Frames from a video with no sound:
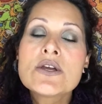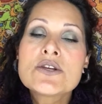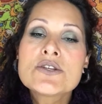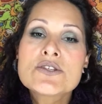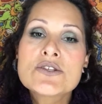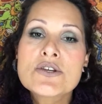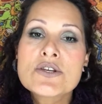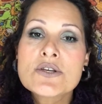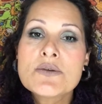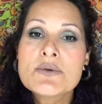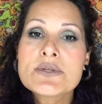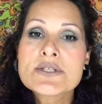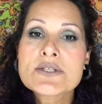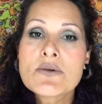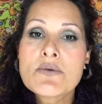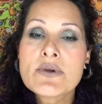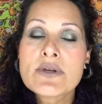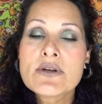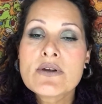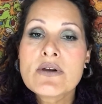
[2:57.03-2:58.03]
show you what's
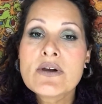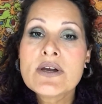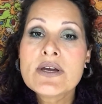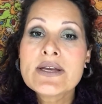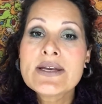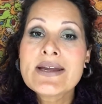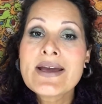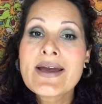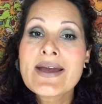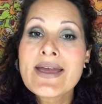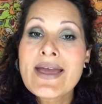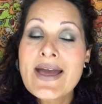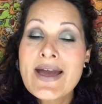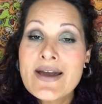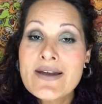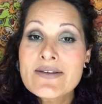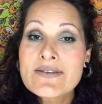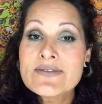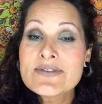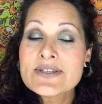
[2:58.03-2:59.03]
going on. I
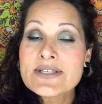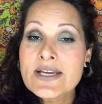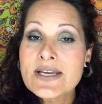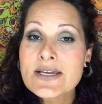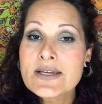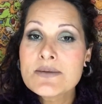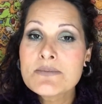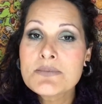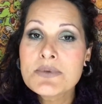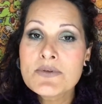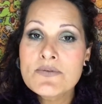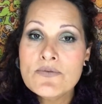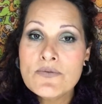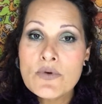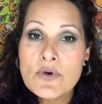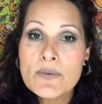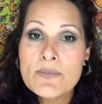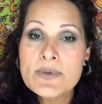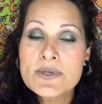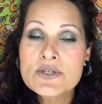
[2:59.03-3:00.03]
have taken
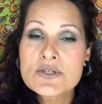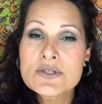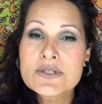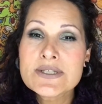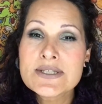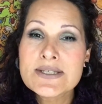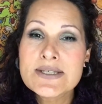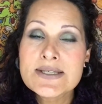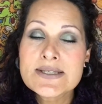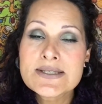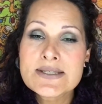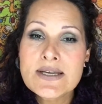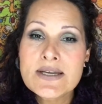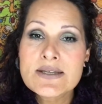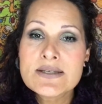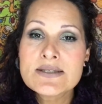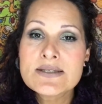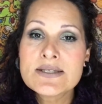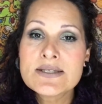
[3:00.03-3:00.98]
before pictures in the sun